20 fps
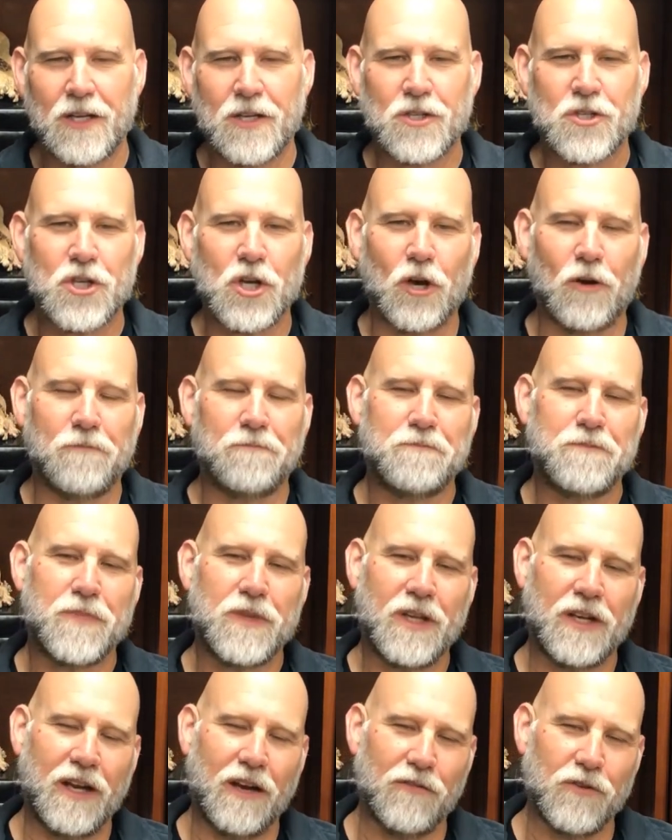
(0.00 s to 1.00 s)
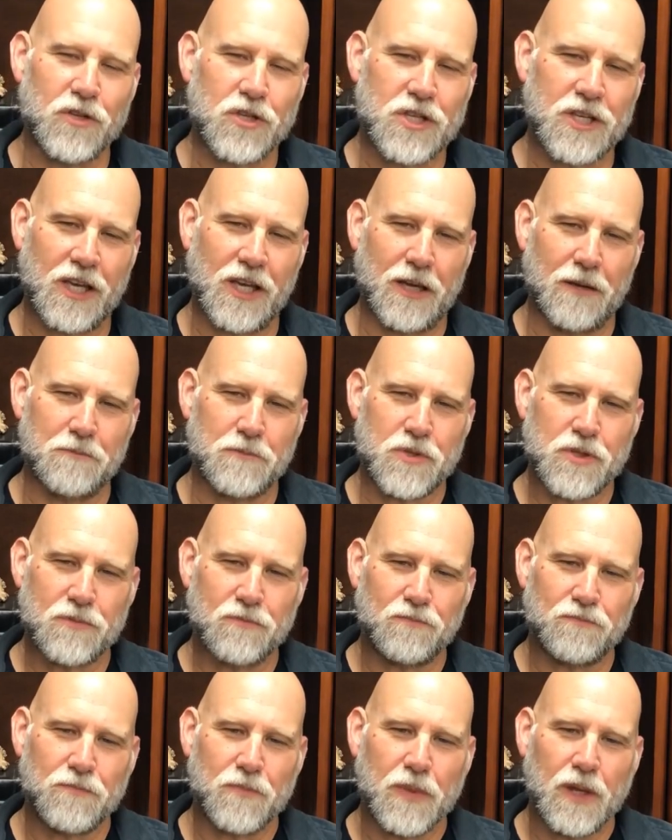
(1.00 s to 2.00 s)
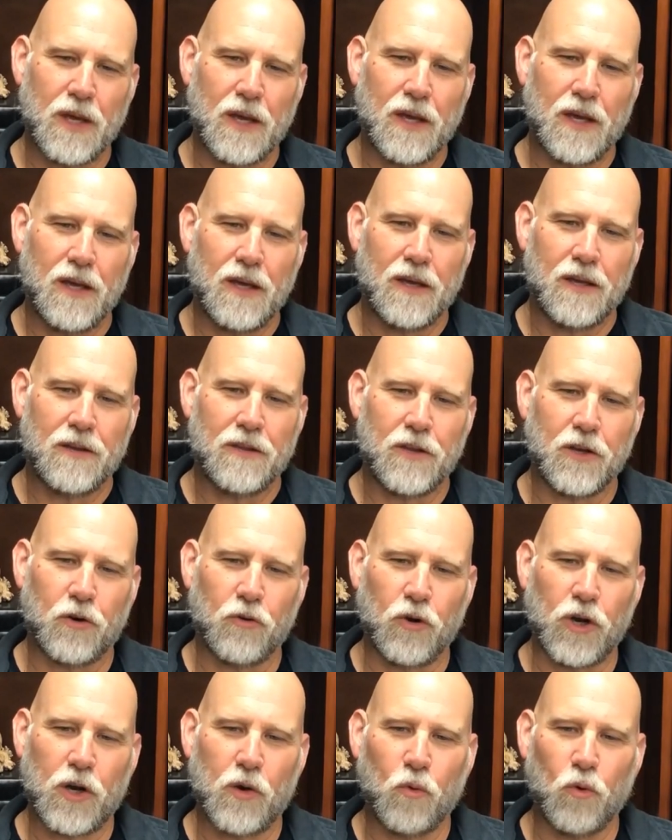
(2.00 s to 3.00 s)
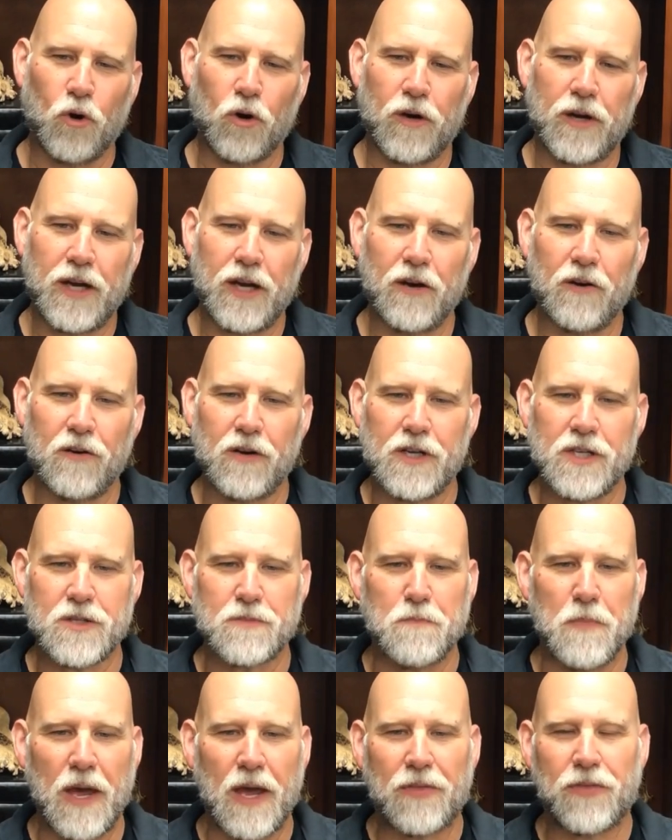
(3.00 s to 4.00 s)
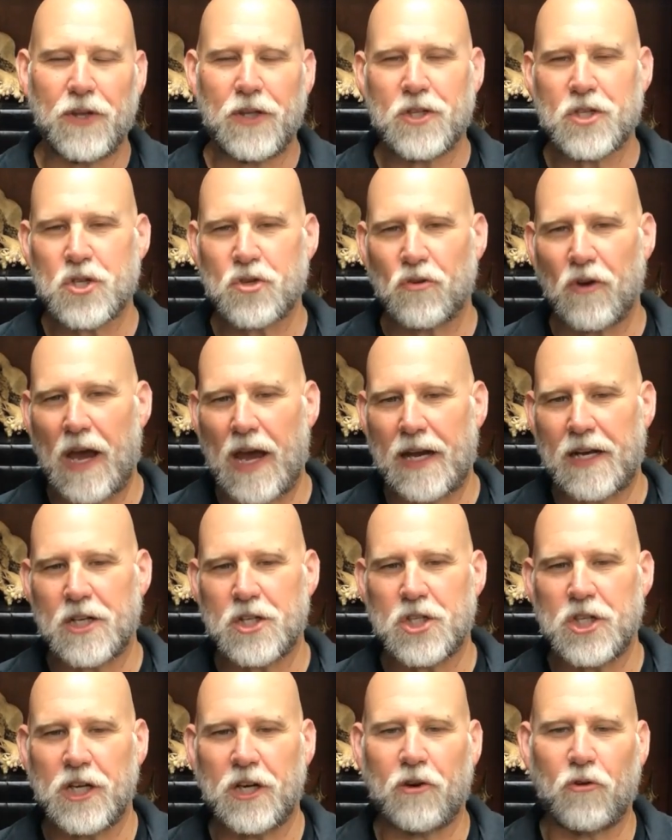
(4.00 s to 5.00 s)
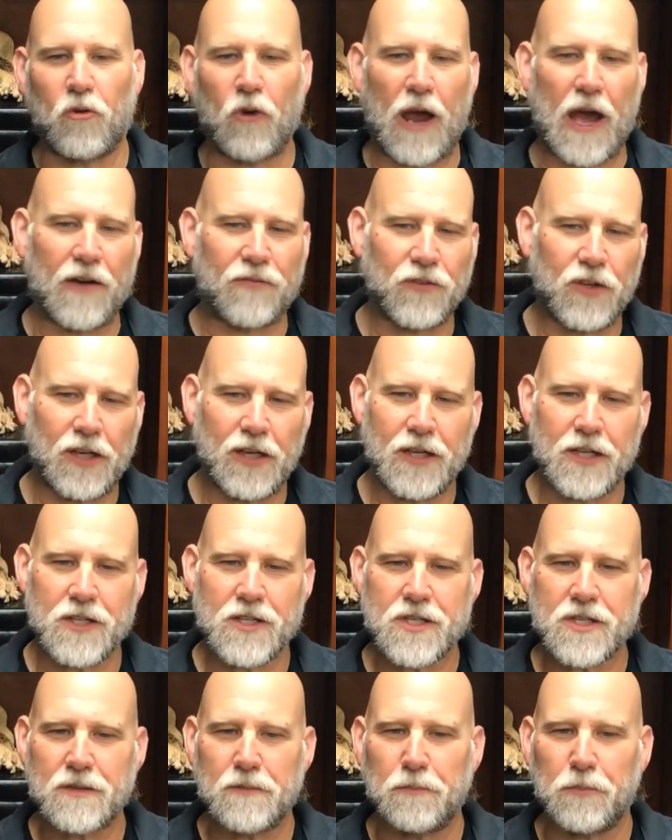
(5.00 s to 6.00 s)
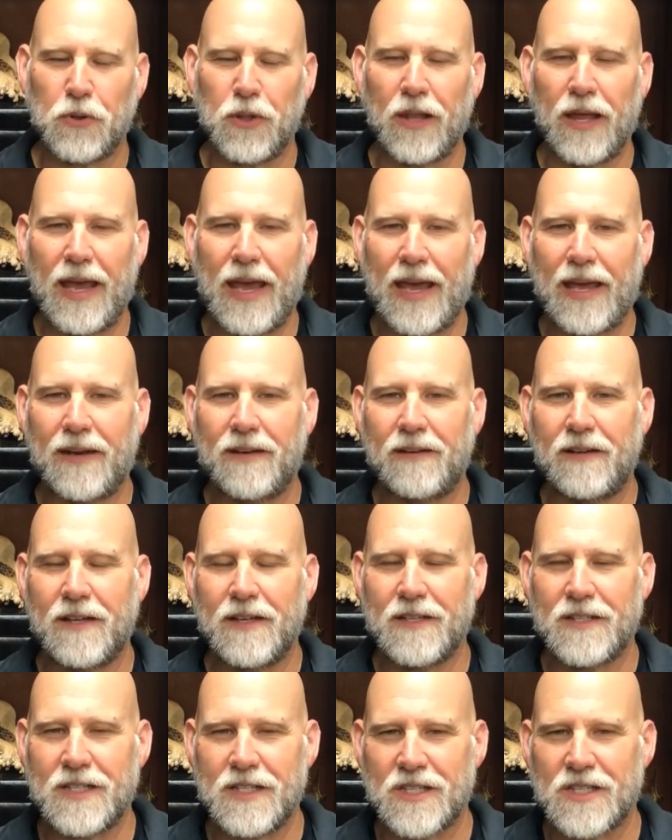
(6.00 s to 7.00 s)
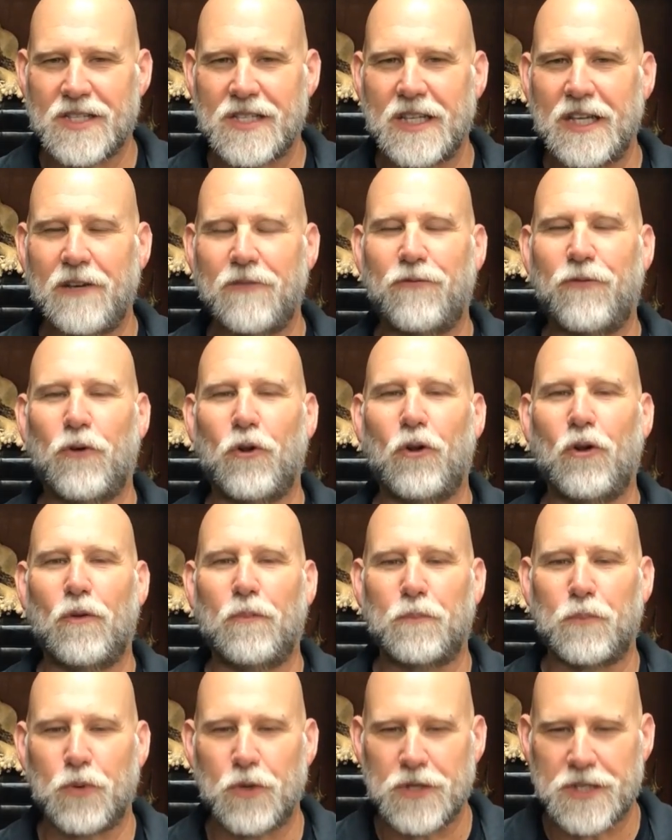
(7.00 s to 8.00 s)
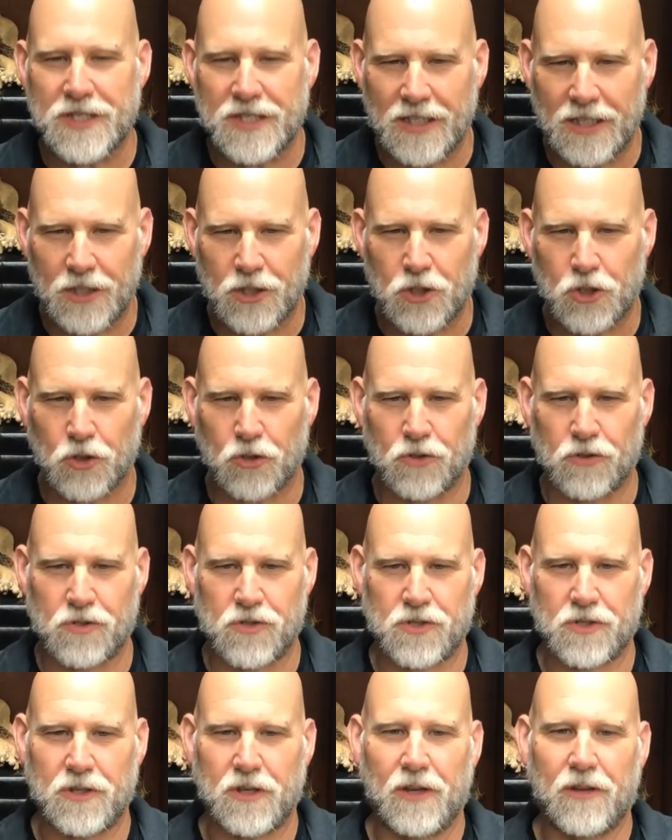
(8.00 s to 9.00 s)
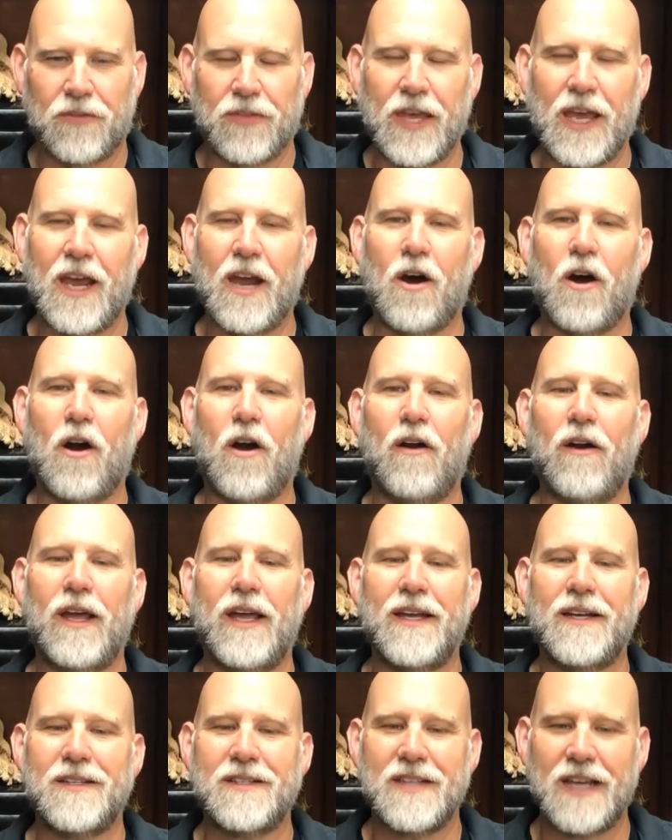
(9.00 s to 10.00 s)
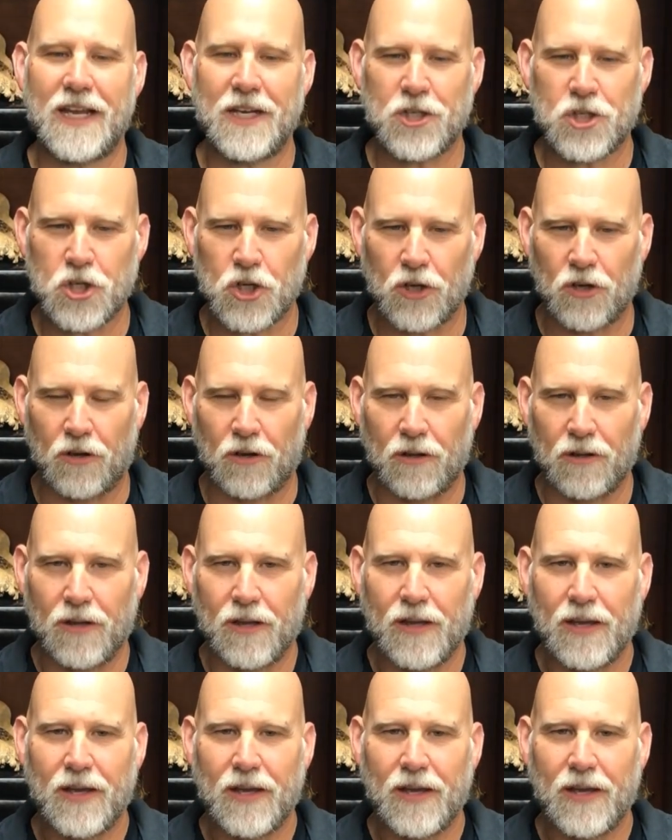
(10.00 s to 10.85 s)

So, the devil's schemes. The Greek word here is method, strategy, craftiness, planned, deceitful procedures. They are intentional.